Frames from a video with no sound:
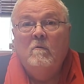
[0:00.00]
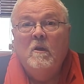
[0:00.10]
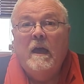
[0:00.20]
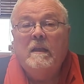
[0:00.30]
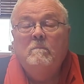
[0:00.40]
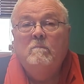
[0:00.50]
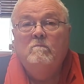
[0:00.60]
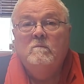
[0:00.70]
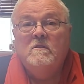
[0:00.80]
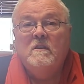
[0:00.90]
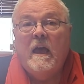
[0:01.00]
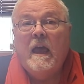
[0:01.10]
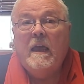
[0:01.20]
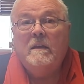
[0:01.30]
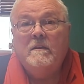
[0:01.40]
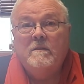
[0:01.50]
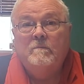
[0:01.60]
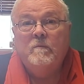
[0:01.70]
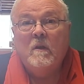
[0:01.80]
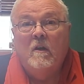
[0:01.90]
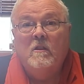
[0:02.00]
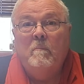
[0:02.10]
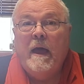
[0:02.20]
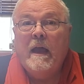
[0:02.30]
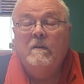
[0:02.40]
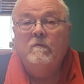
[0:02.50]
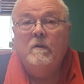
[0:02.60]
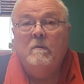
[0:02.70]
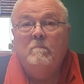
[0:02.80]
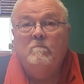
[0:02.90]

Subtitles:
got a sign on the back of their